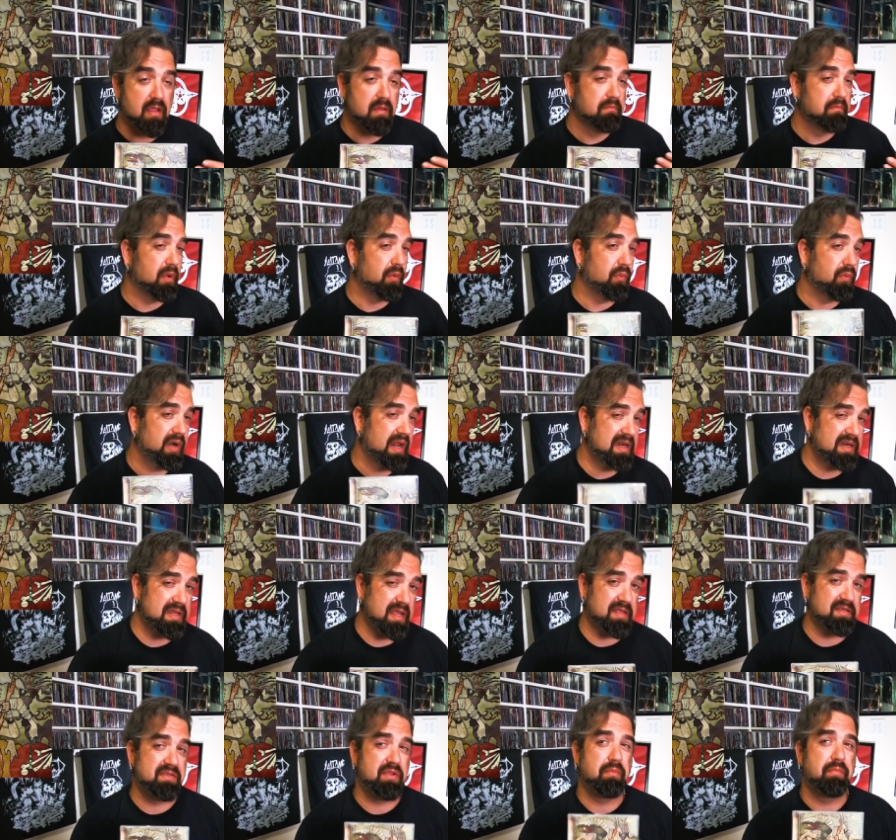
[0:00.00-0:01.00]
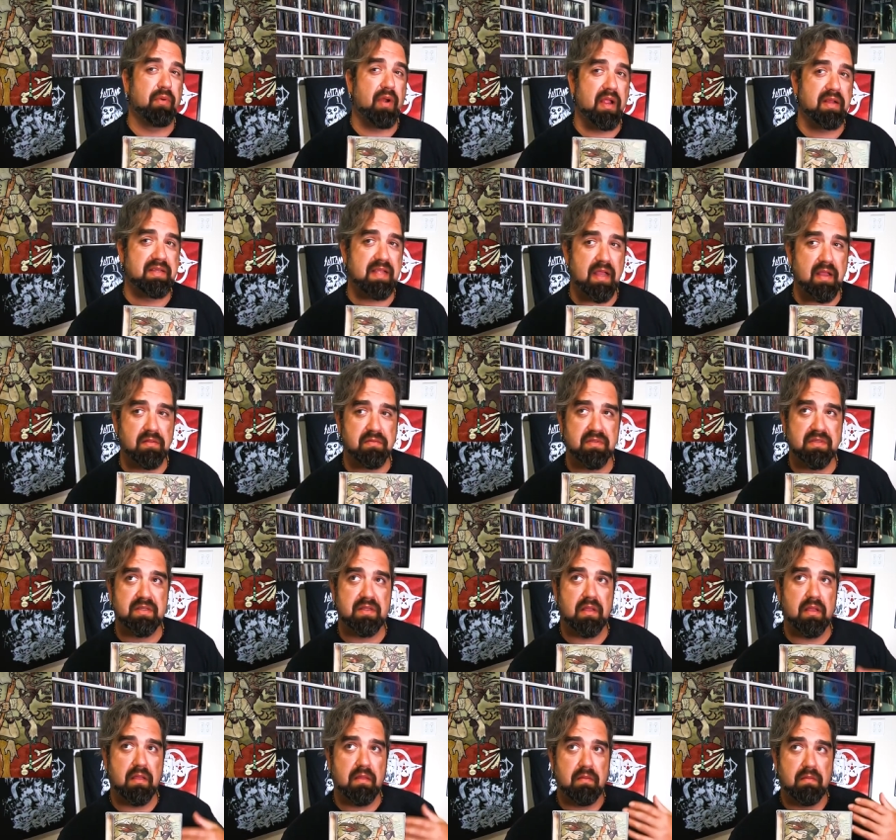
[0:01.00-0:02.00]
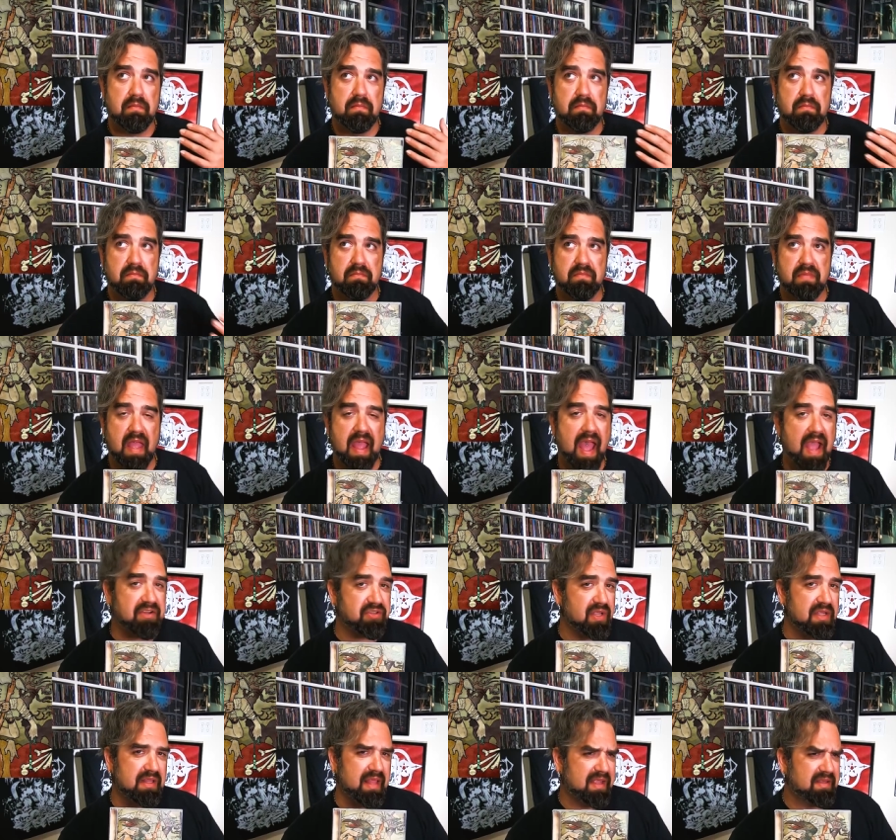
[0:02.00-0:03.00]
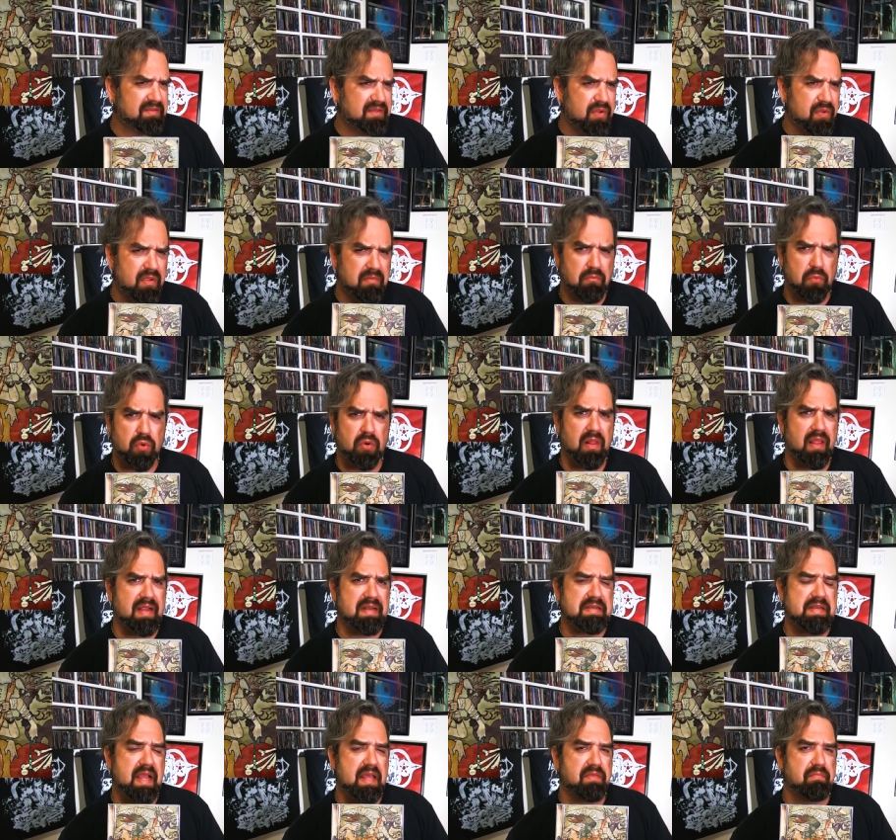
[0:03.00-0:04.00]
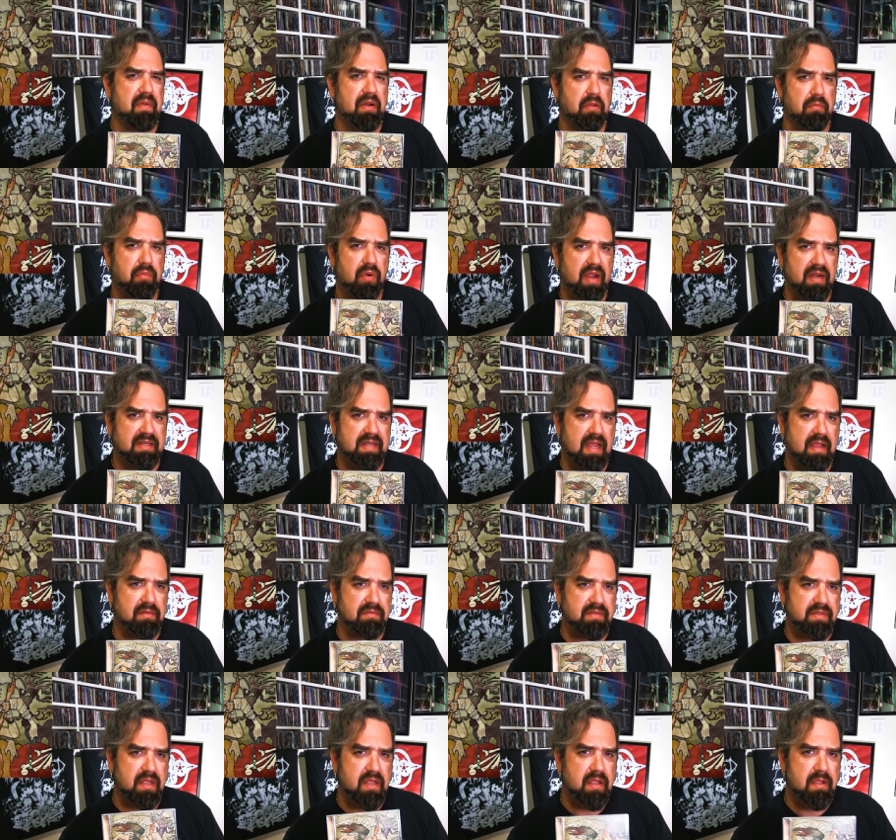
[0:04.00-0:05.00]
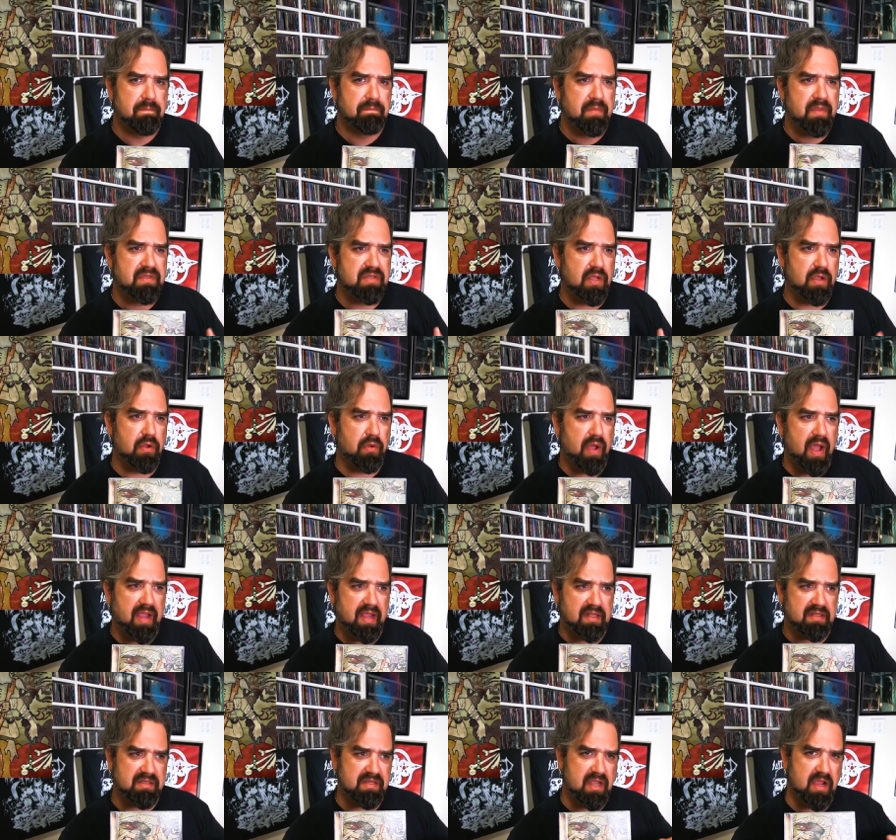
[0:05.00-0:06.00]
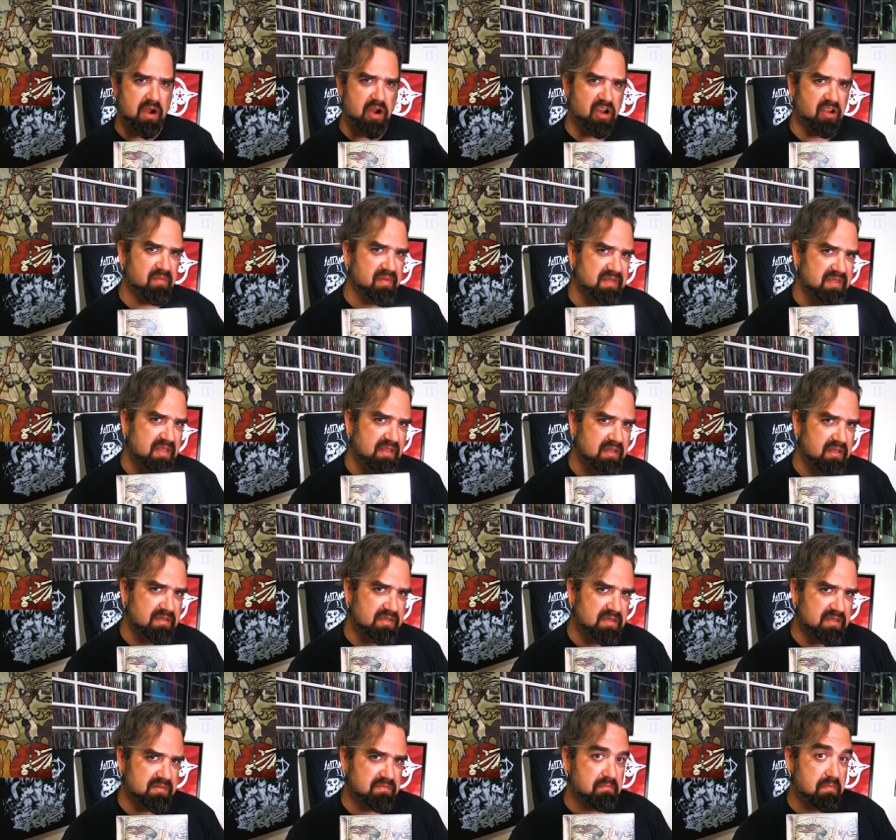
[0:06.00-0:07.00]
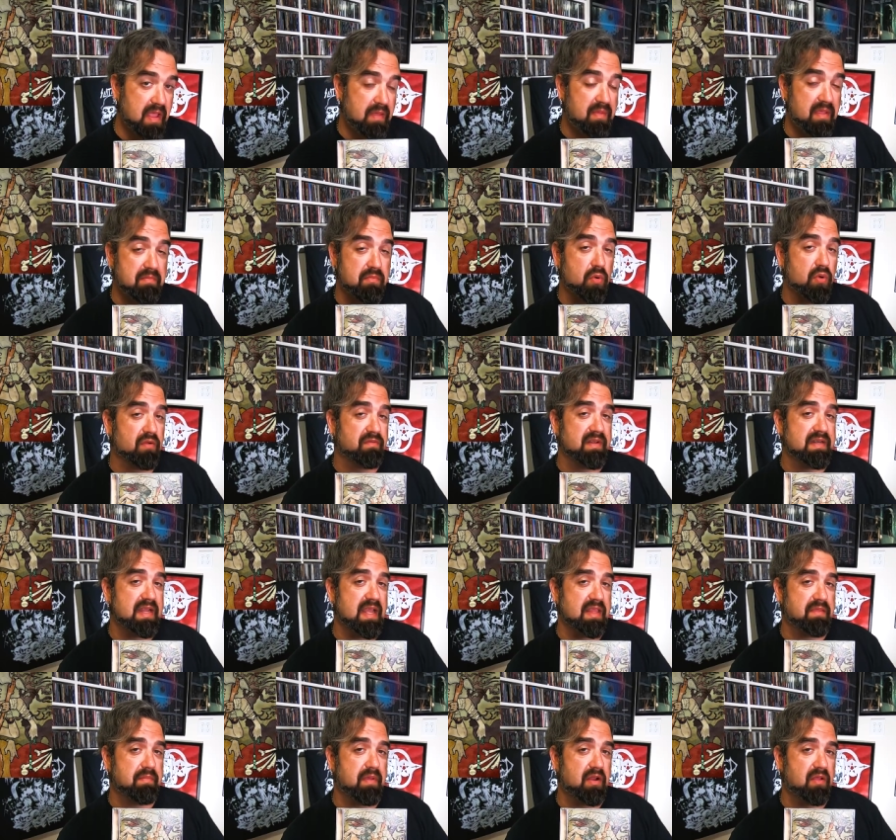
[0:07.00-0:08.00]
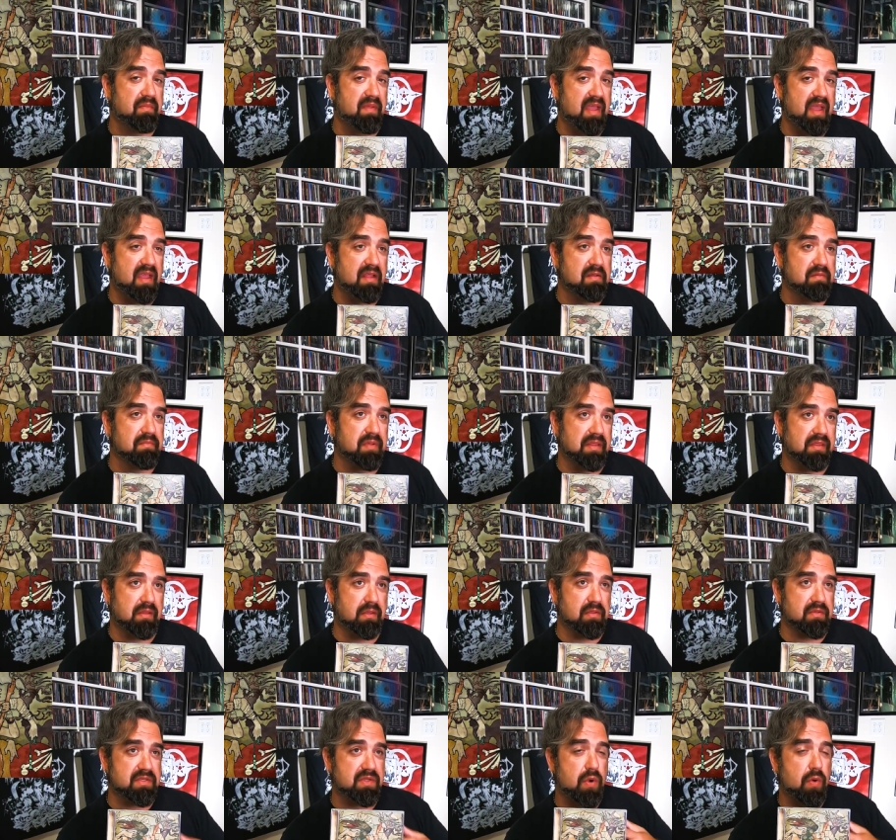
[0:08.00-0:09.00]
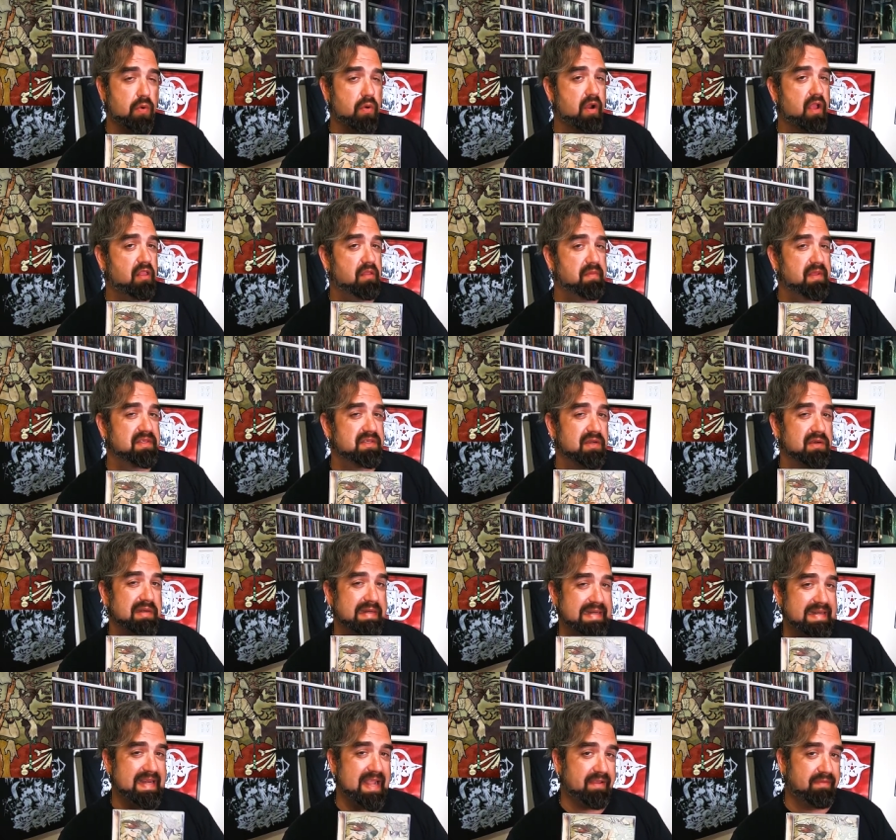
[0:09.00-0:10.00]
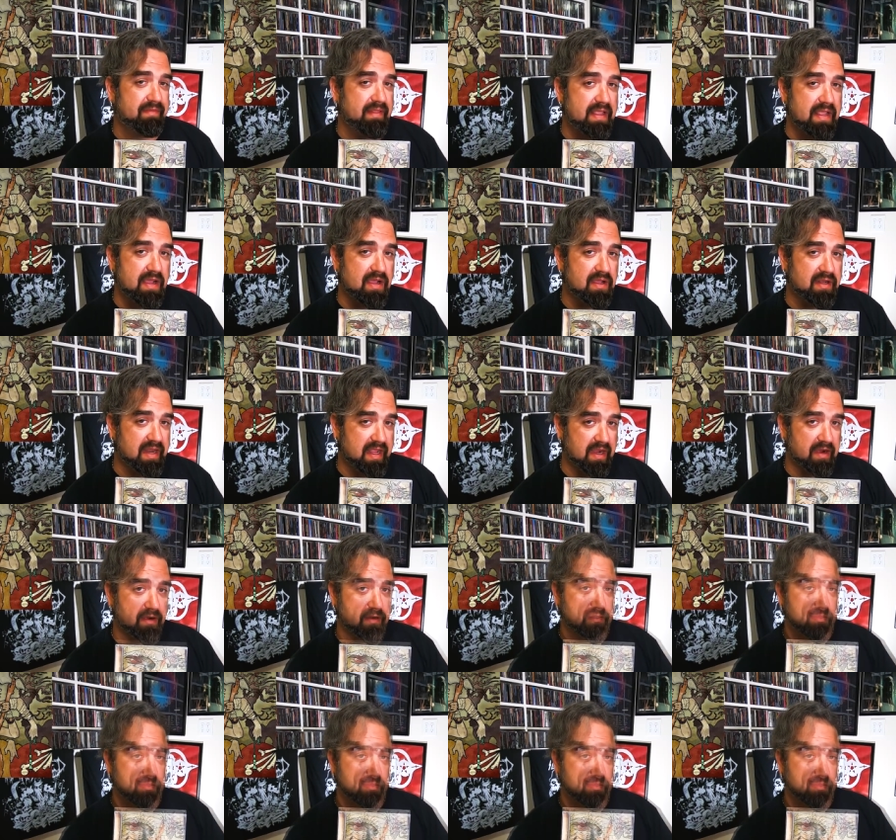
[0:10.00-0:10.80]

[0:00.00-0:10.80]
but when it does do breakdowns, they actually like doing more like death metal breakdowns. So I can see arguments that this is maybe more of a death metal band, but those core elements are definitely on here.